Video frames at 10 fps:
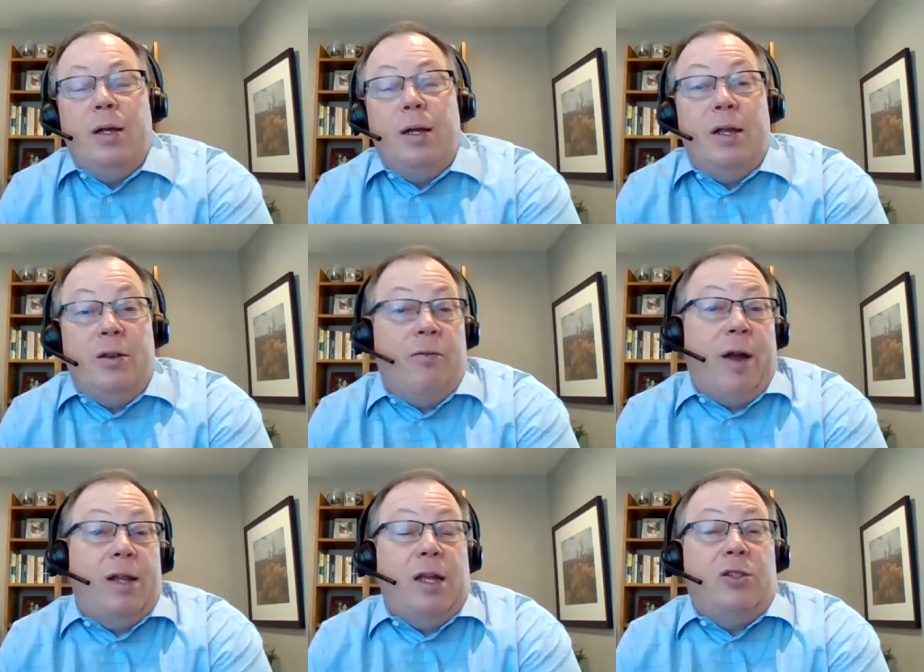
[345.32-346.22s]
and you're
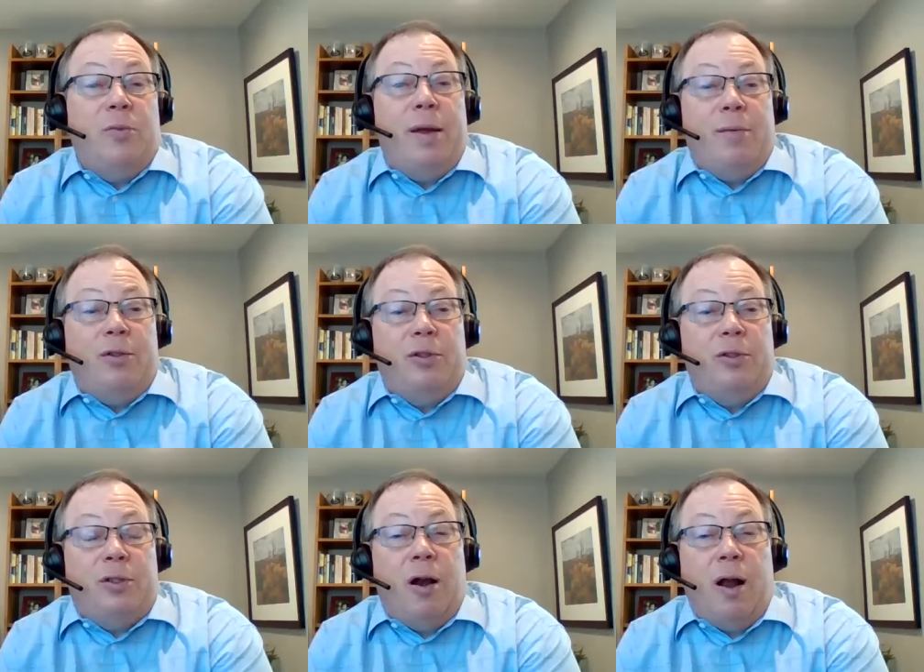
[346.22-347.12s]
right; they should be able to
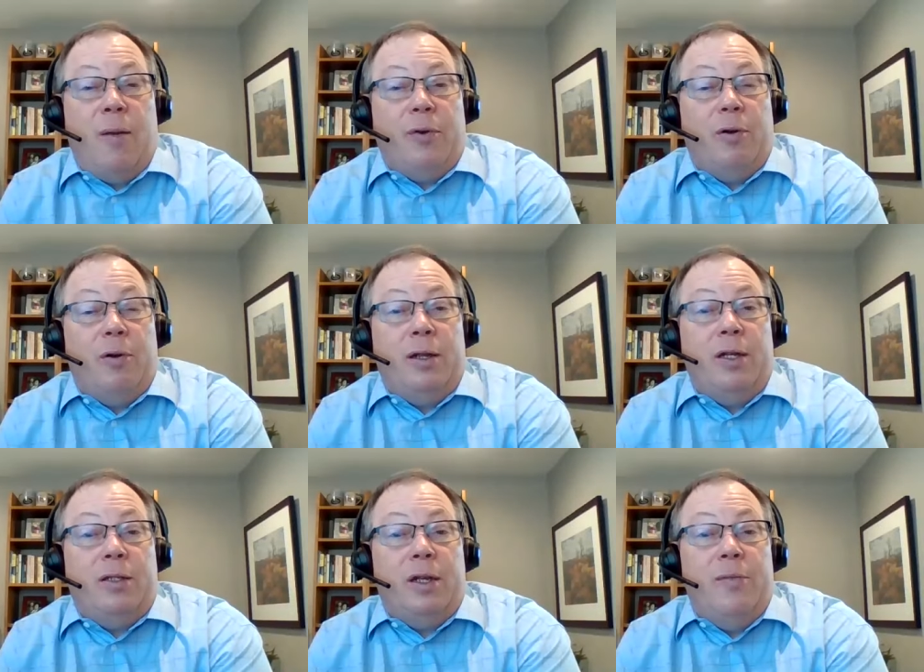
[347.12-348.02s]
start uploading
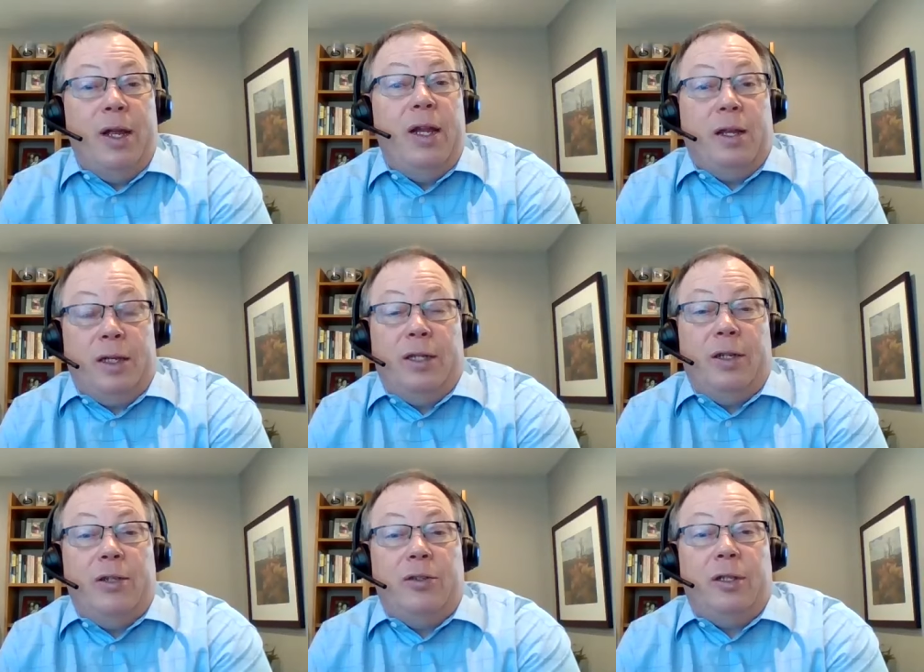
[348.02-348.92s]
these immediately.
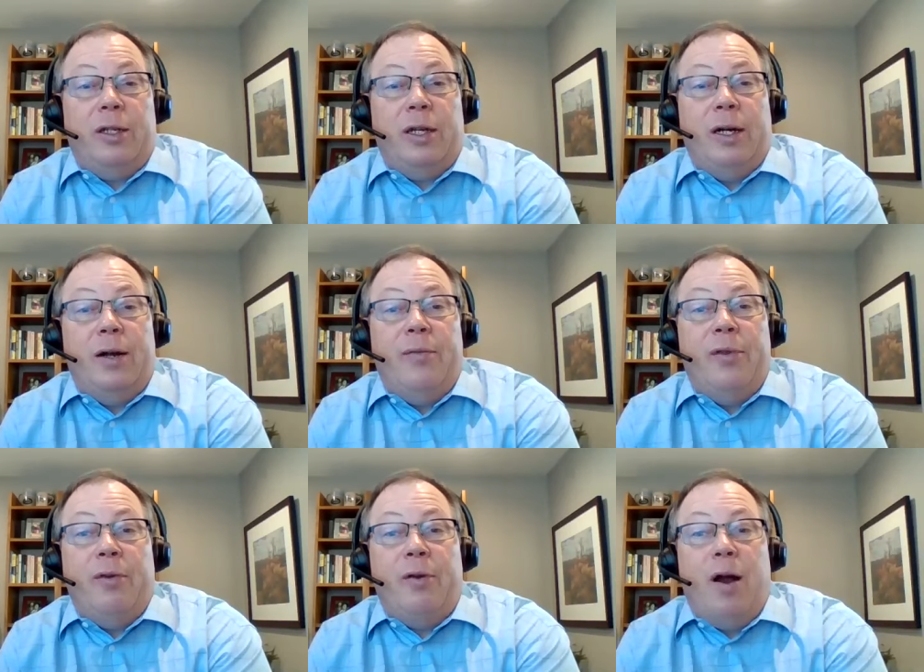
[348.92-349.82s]
Essentially, um,
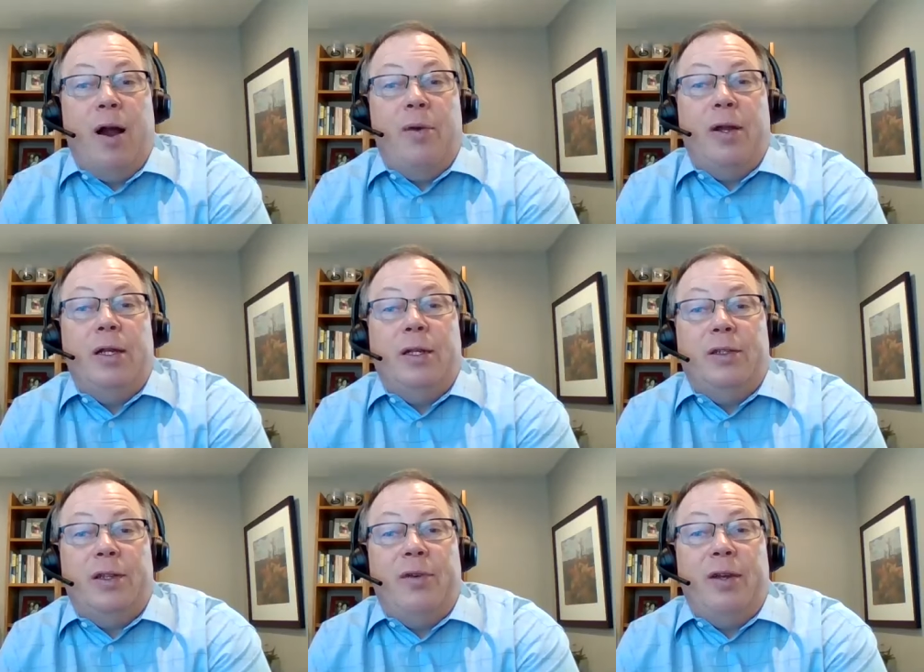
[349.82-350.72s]
the requirement in
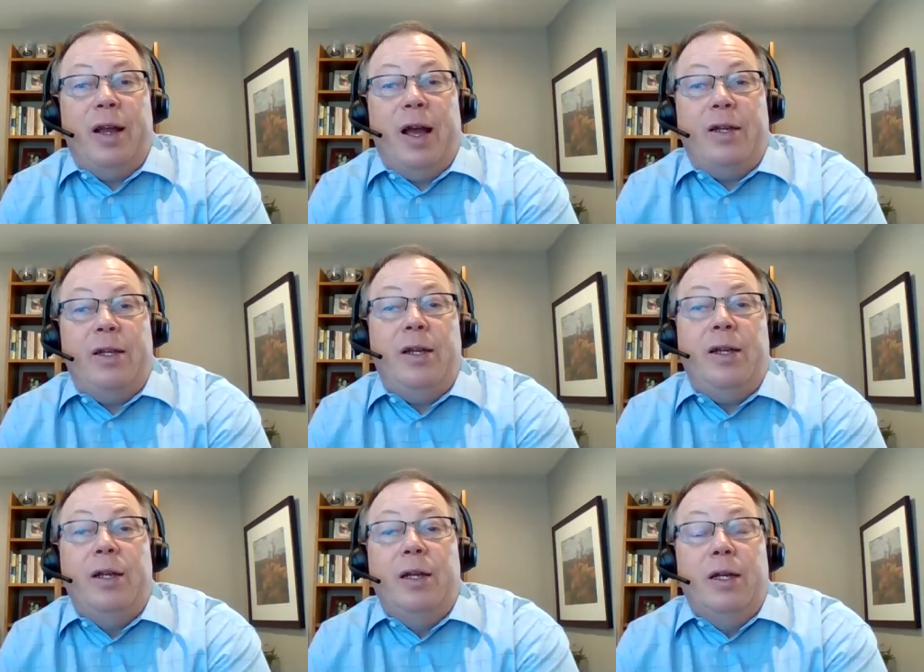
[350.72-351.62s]

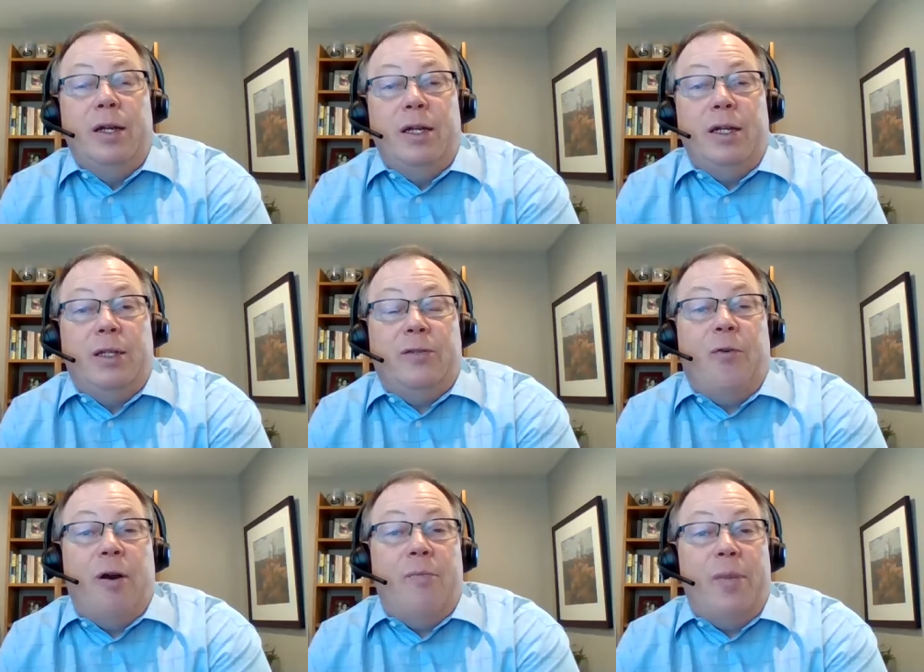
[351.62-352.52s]
7019 is
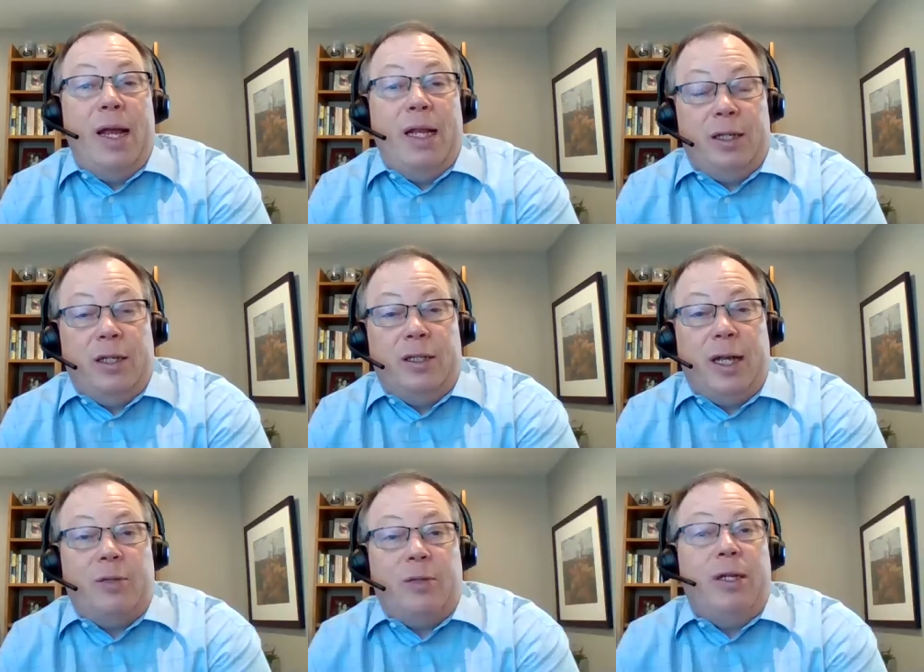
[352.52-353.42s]
for a basic
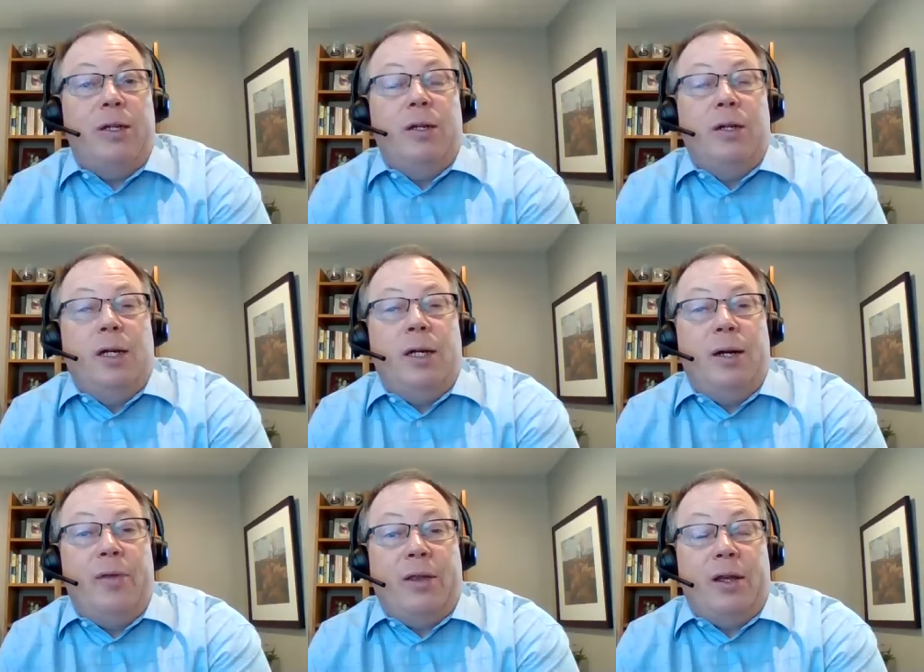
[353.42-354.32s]
assessment,
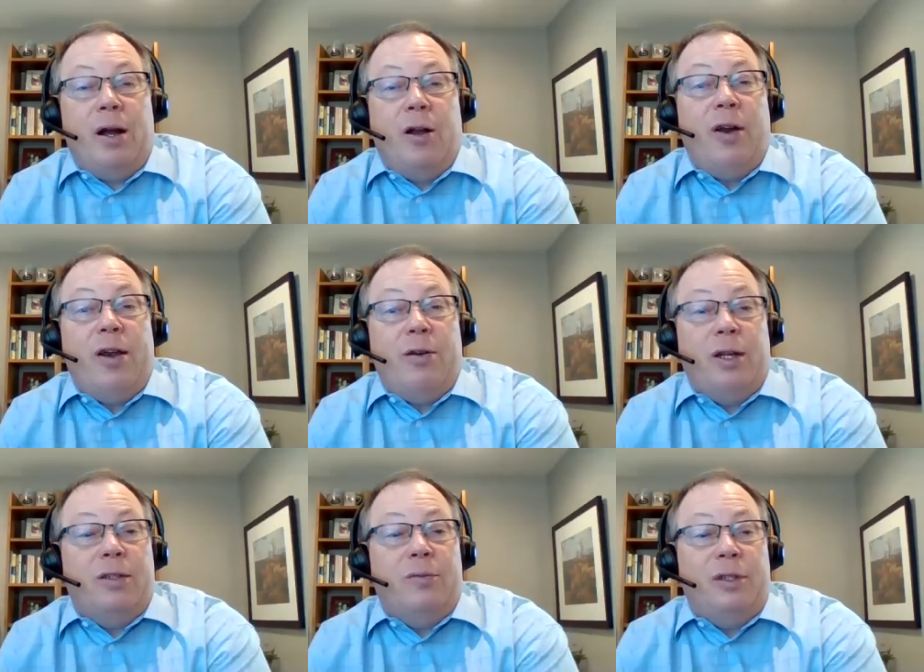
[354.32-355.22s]
uh, that the contractor
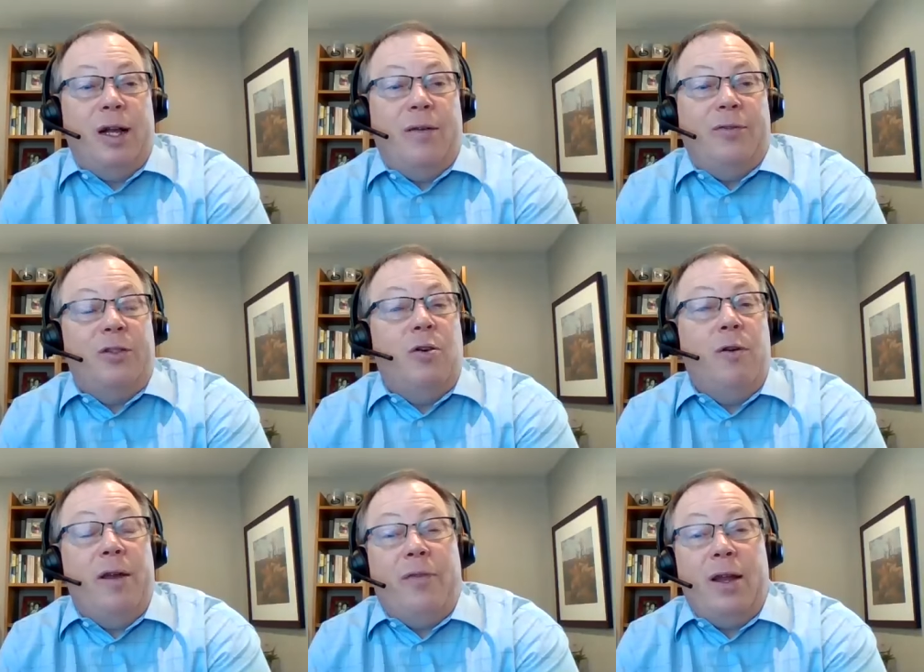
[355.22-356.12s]
does themselves.
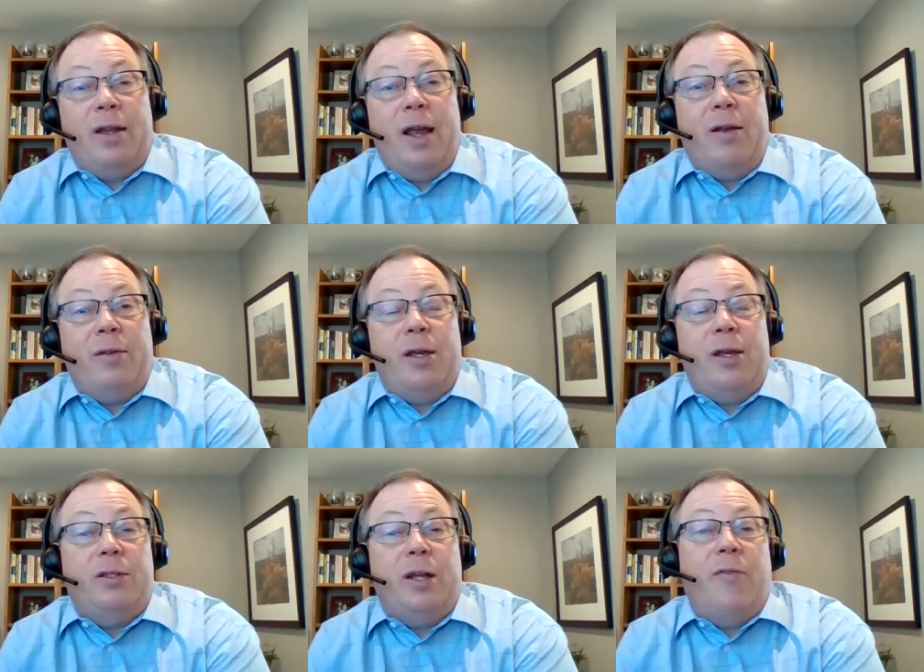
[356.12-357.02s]
So if they take
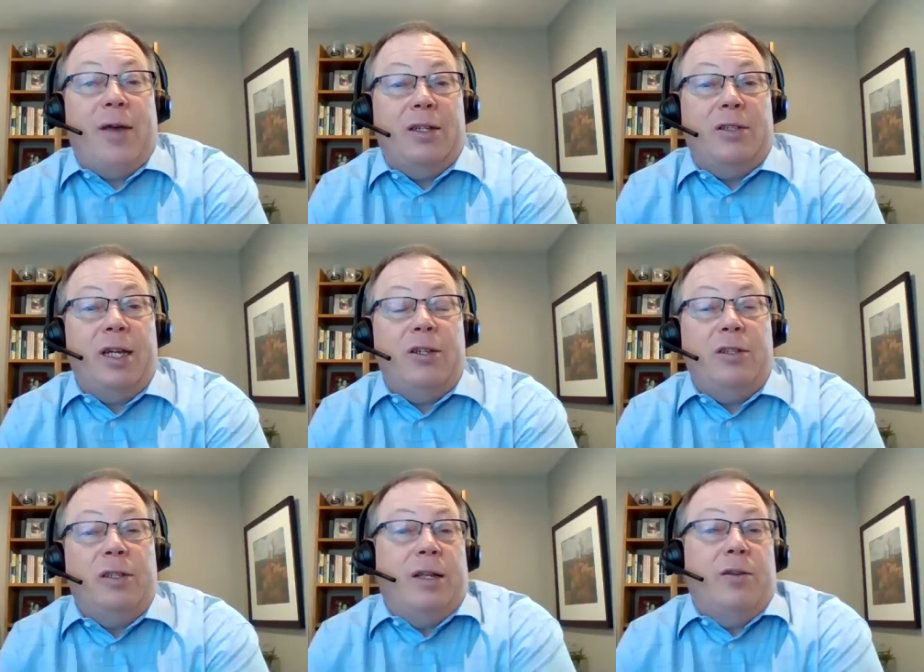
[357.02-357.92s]
the self
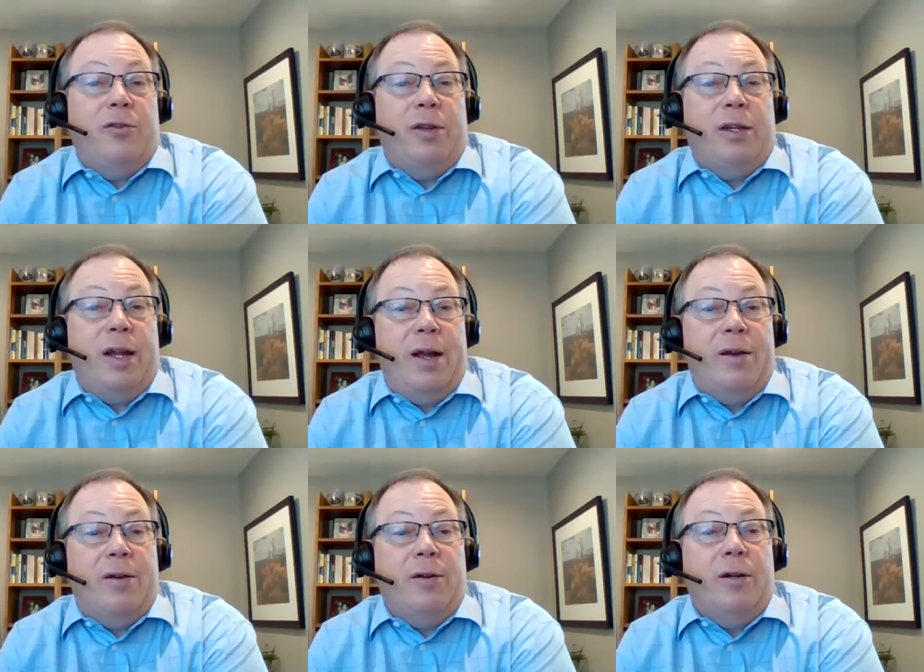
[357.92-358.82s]
attestation that they're doing today
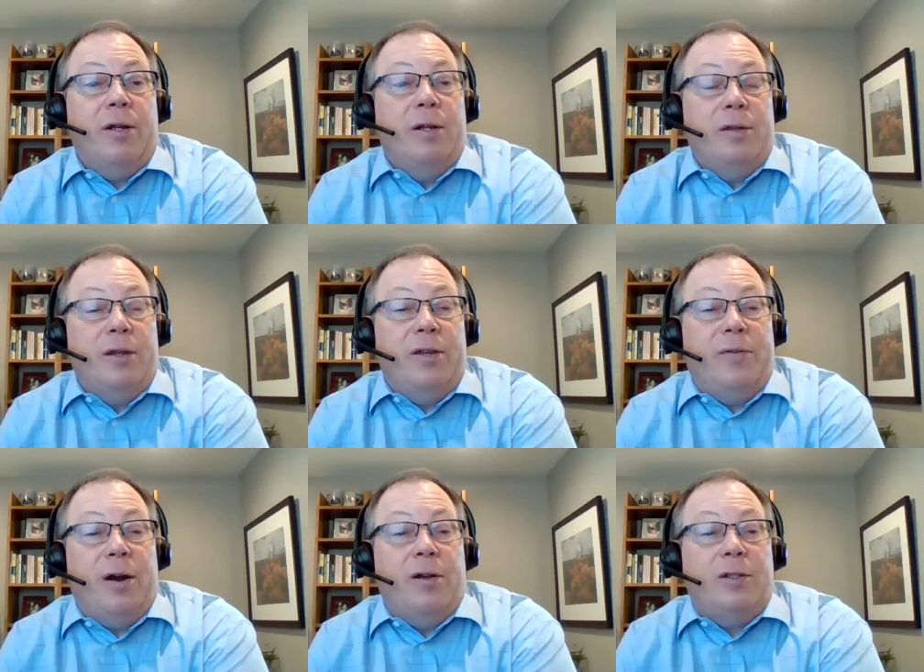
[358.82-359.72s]
under the
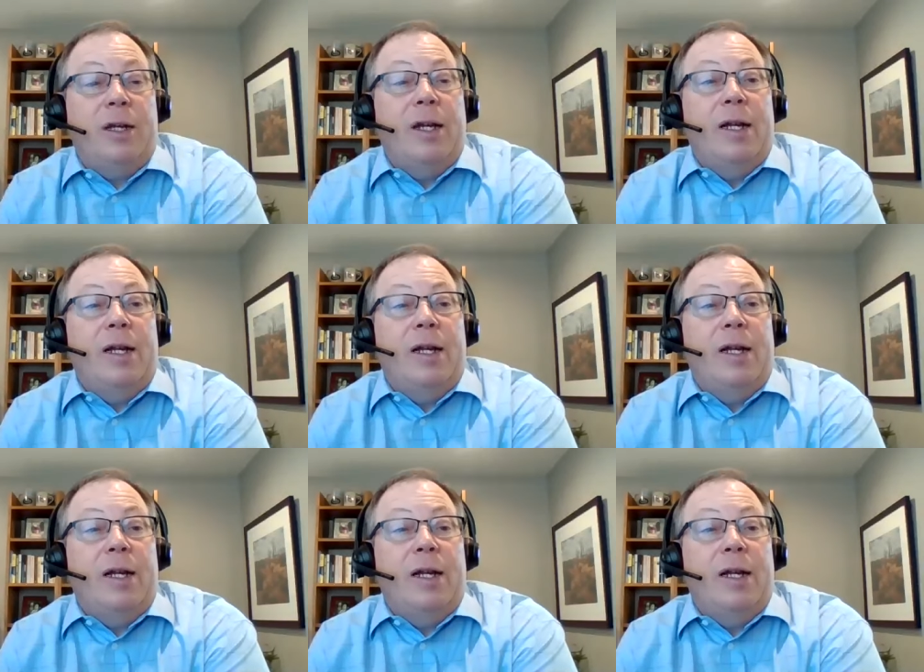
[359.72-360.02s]
DFARS